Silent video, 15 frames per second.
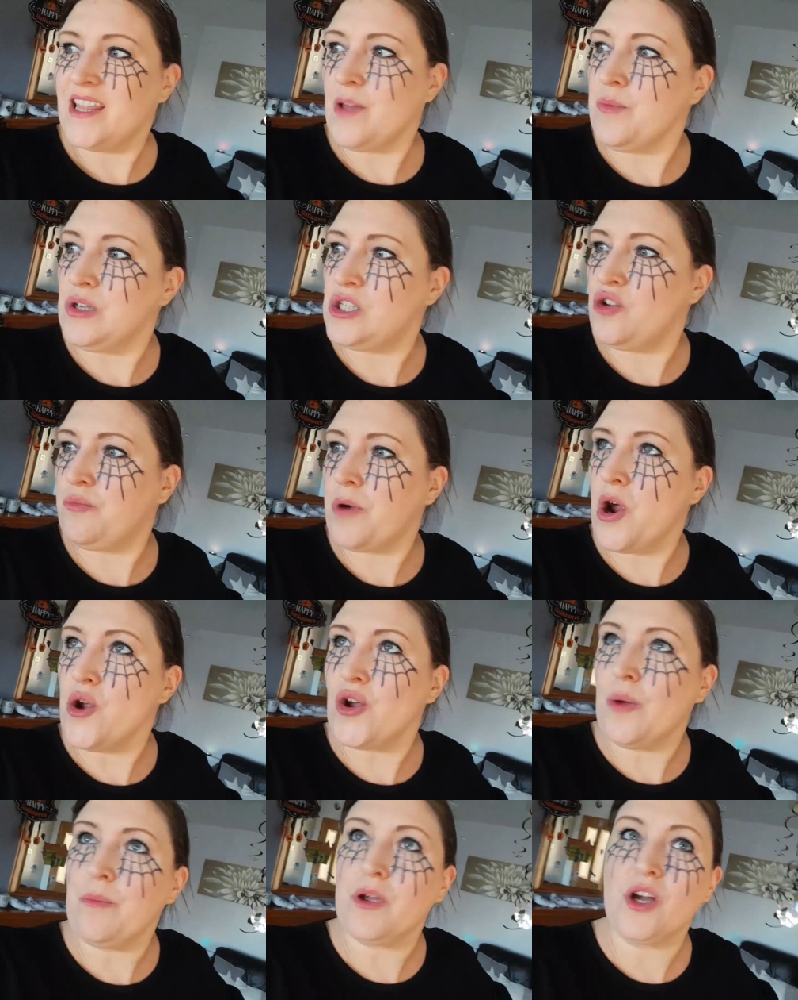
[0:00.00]
They must have
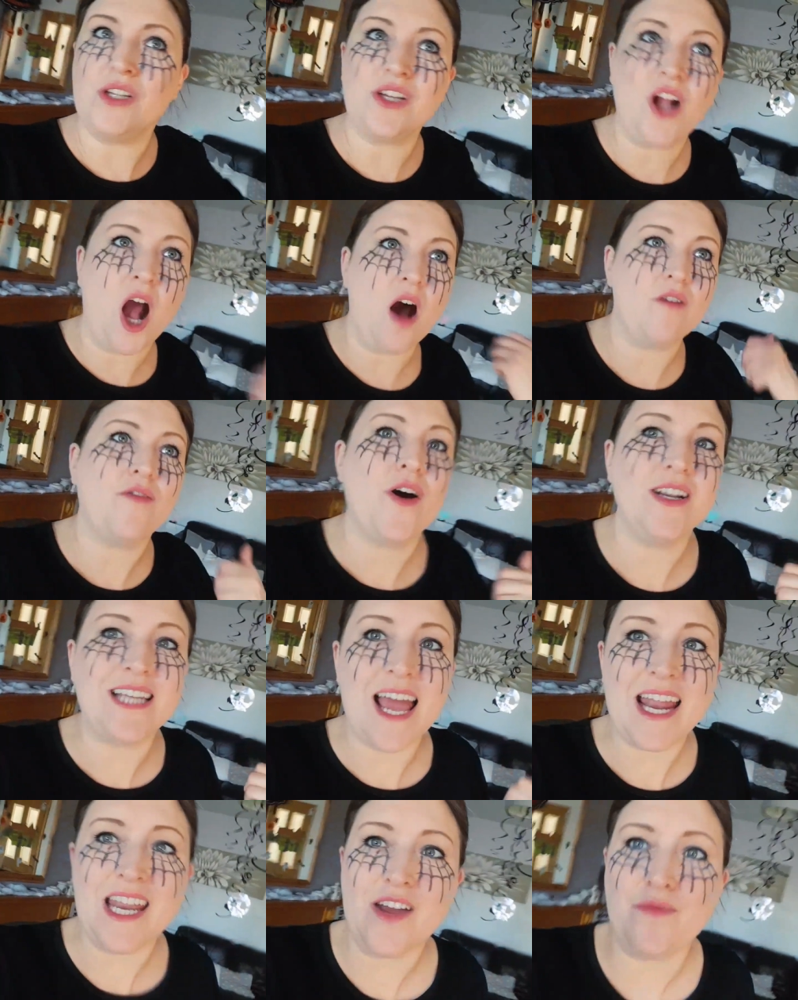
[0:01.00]
broken because I can't
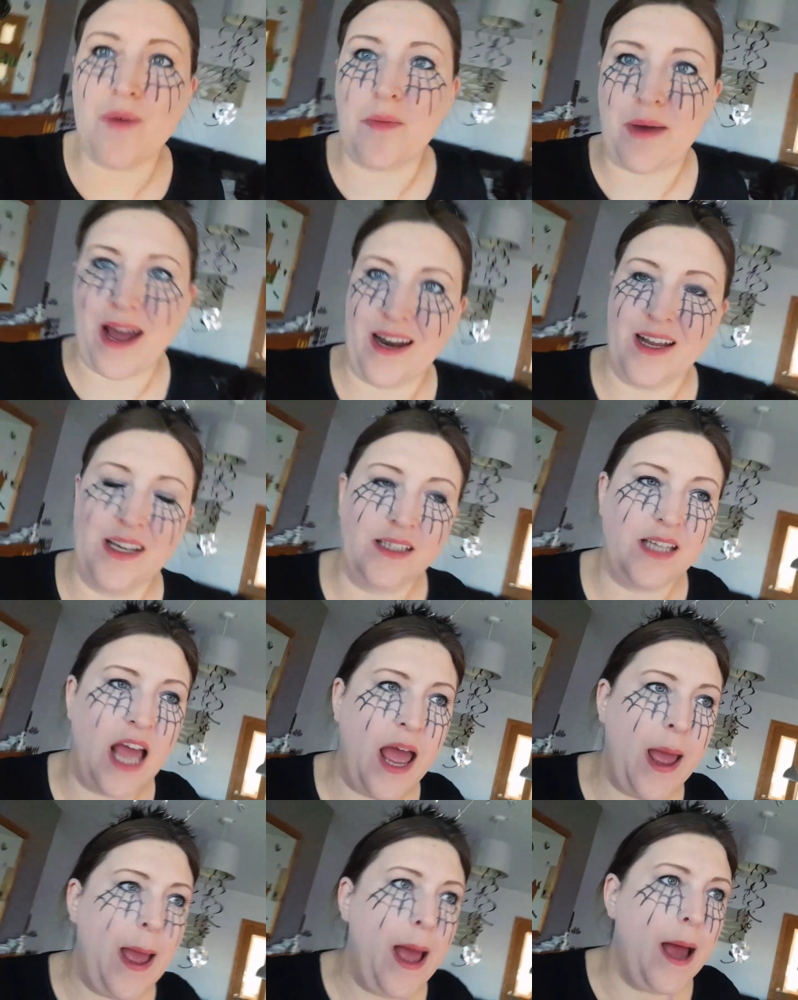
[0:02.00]
find any of my banners.
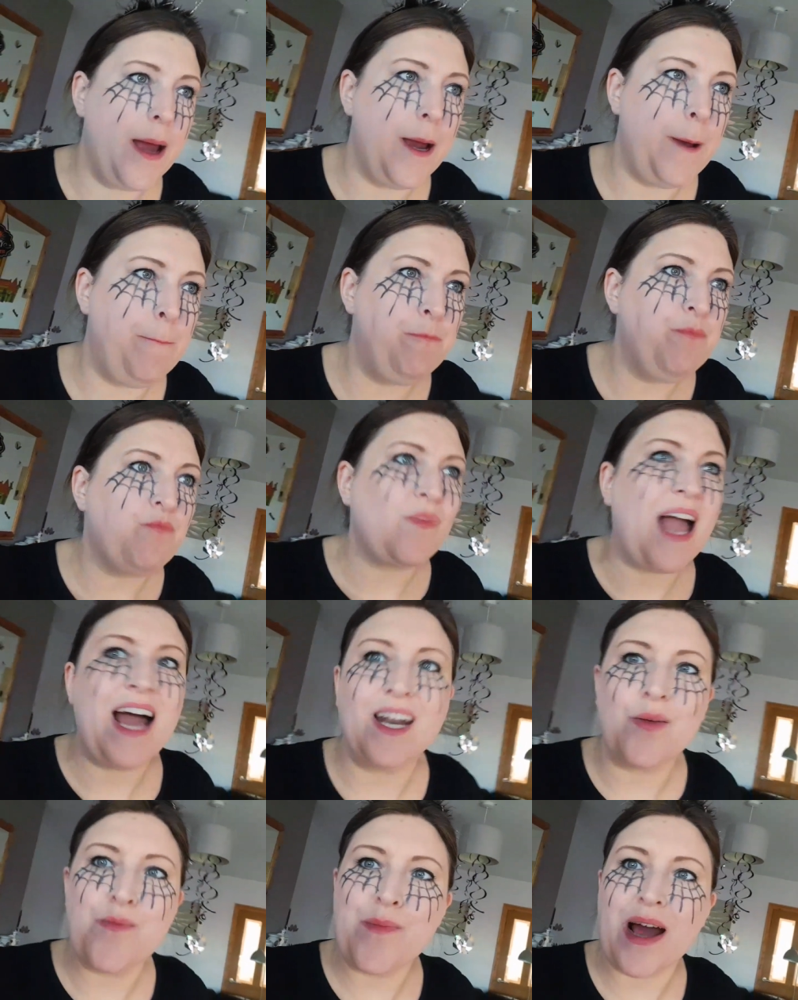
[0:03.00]
Um, I
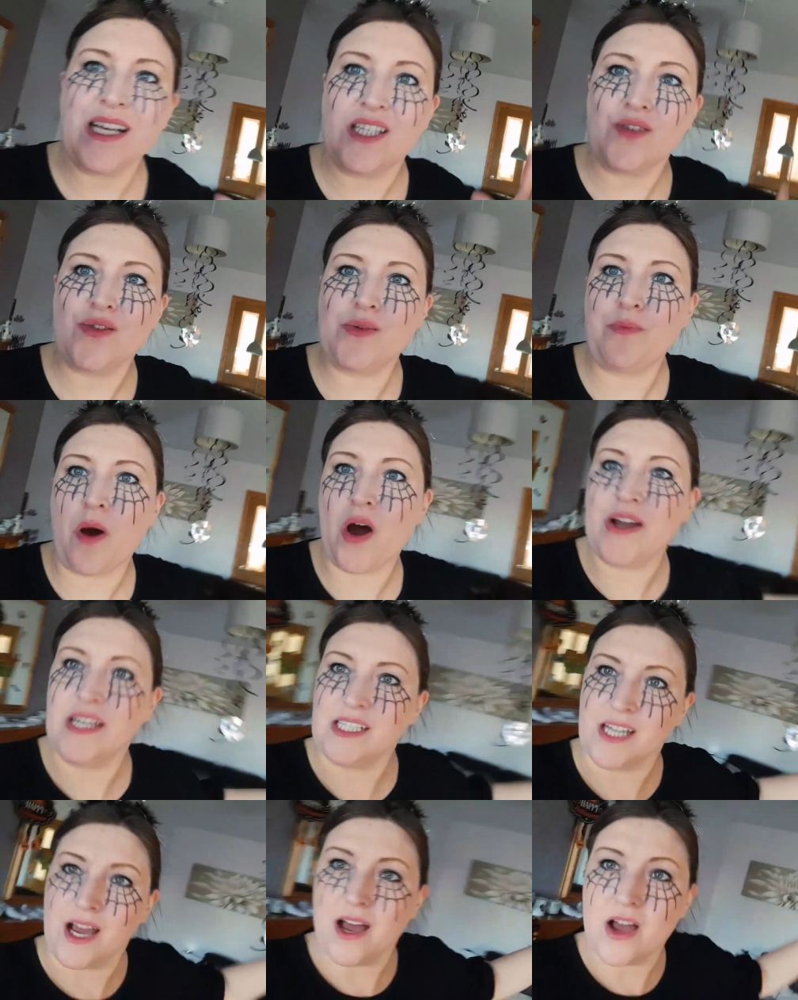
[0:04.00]
had a massive
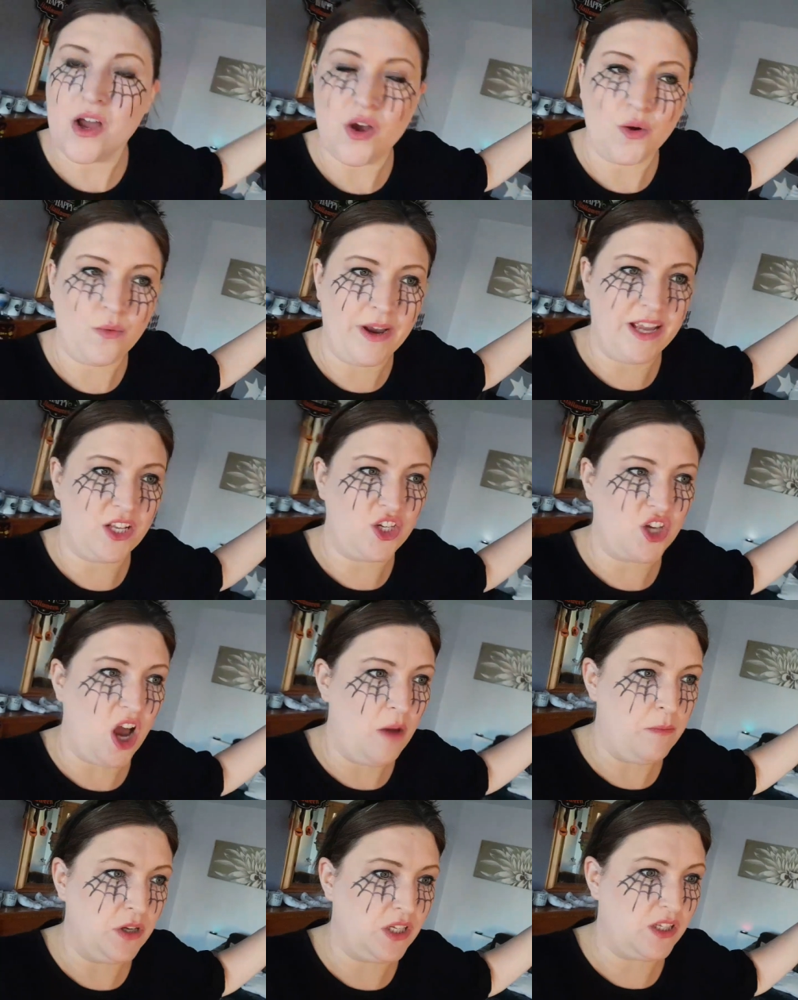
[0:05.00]
spider, which
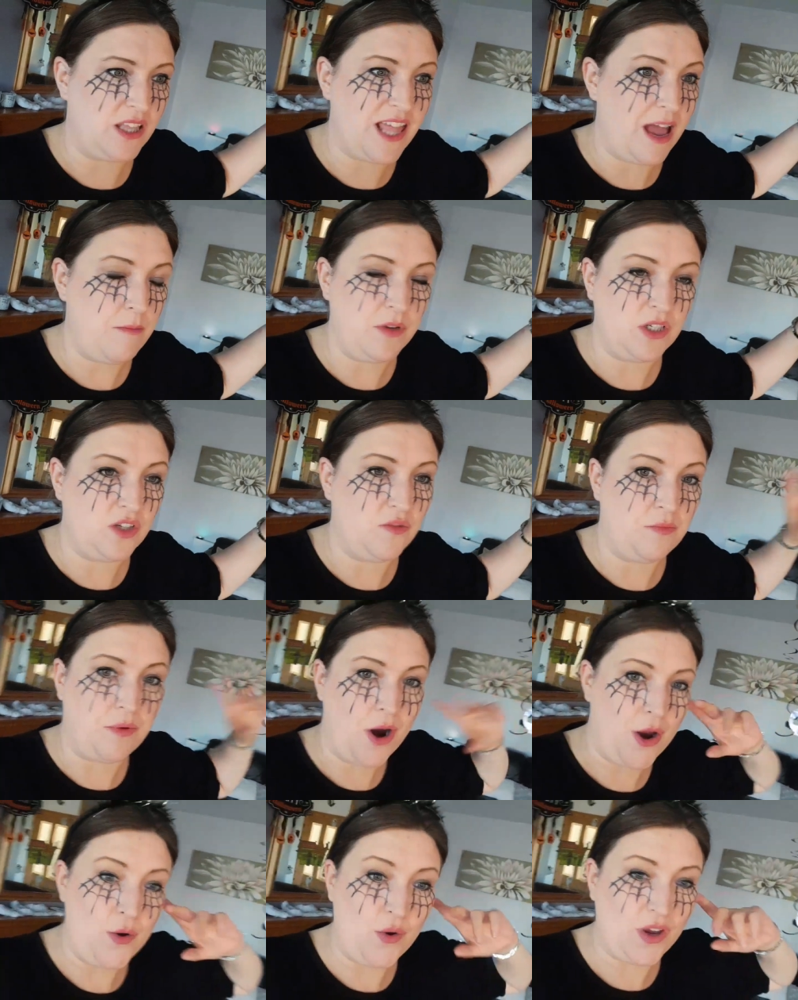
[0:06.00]
I must that must have
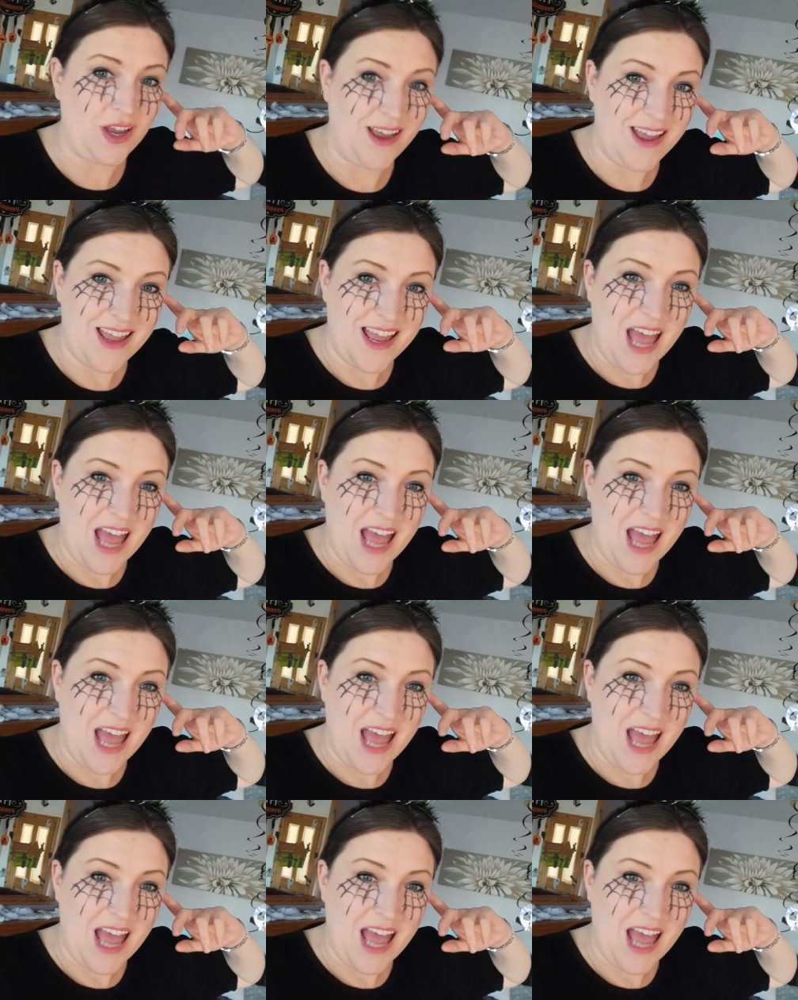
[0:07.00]
broke.